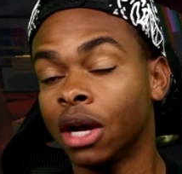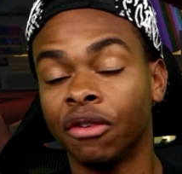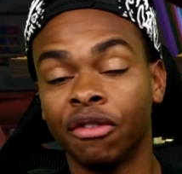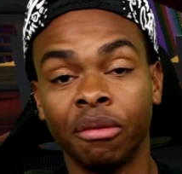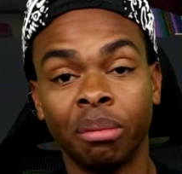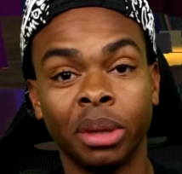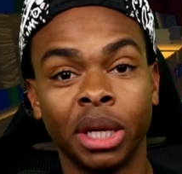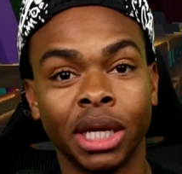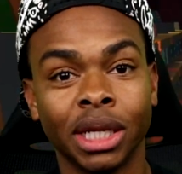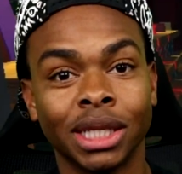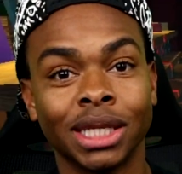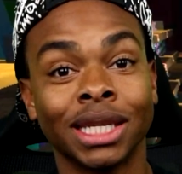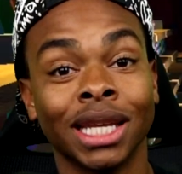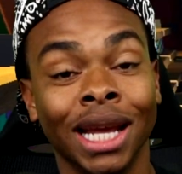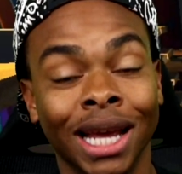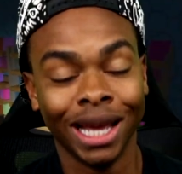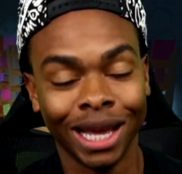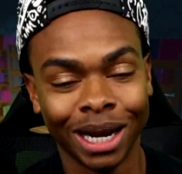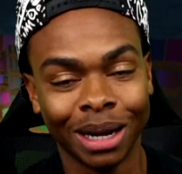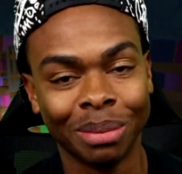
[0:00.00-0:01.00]
alphabets.
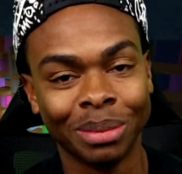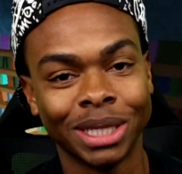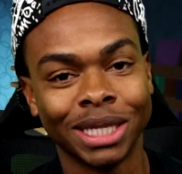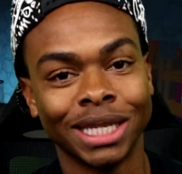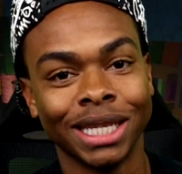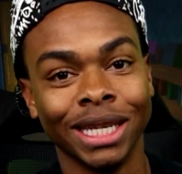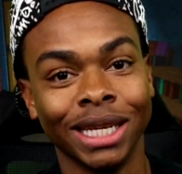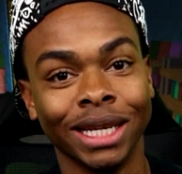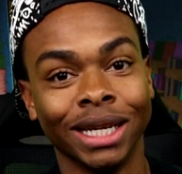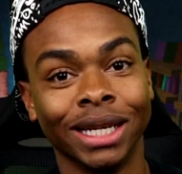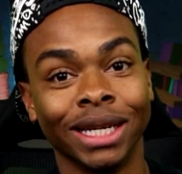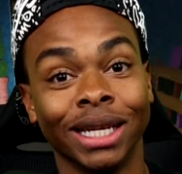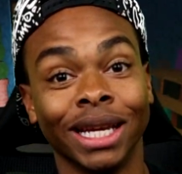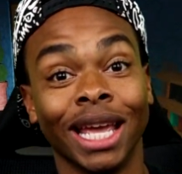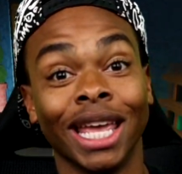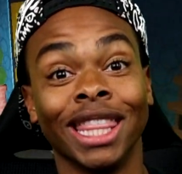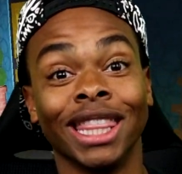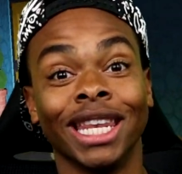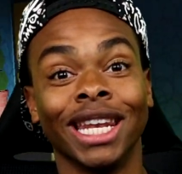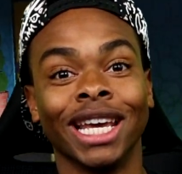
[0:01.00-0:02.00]
And I'ma see ya
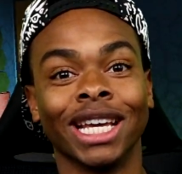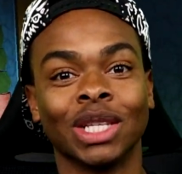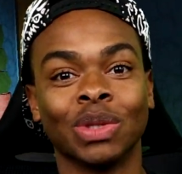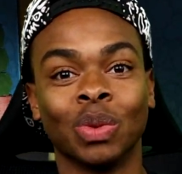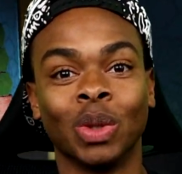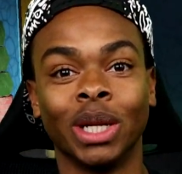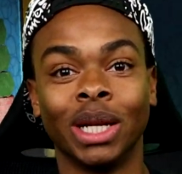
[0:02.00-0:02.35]
in the next